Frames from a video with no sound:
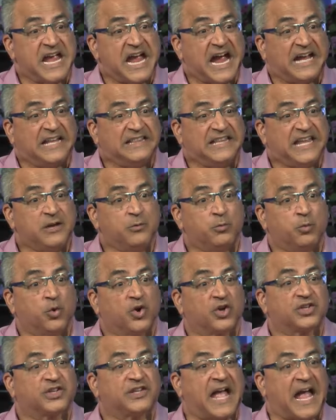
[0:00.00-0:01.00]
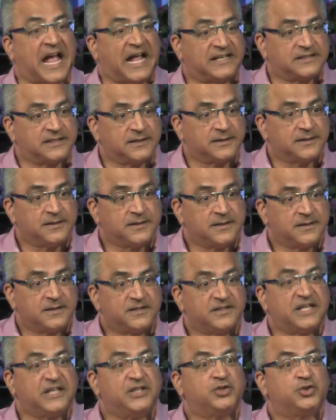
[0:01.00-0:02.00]
And they worked that.
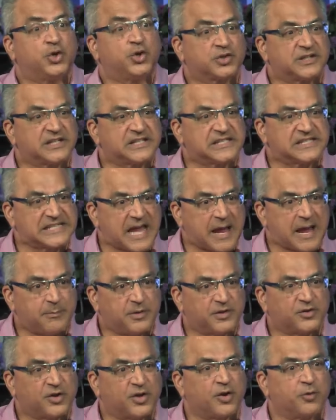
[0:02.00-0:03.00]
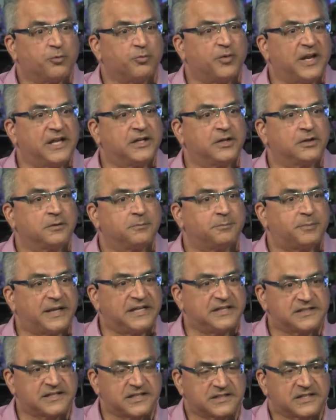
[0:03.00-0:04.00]
They took the Sabbath on a regular
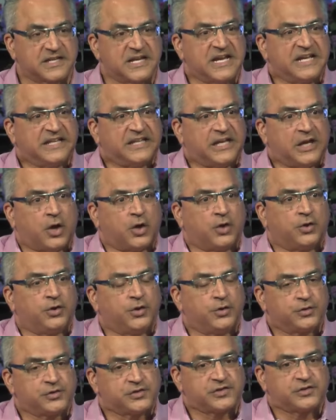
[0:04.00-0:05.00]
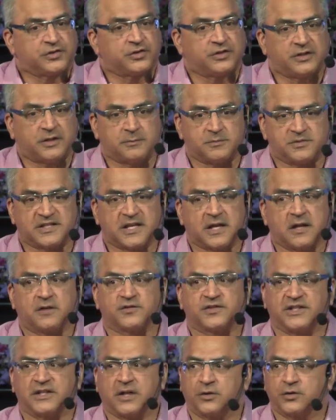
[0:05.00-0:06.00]
basis. They understood themselves,
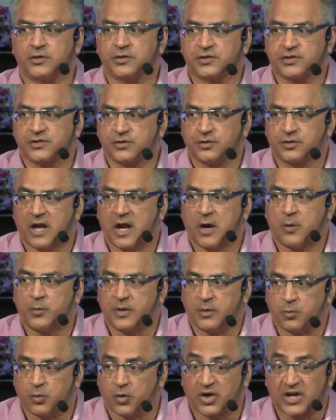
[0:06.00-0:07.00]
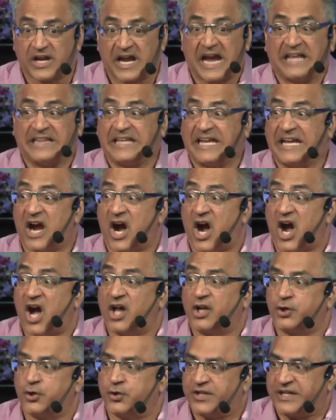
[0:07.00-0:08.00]
they understood how we work, and they
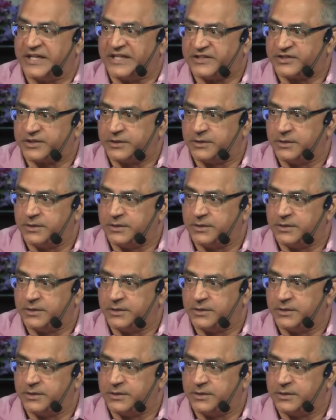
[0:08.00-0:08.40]
honored it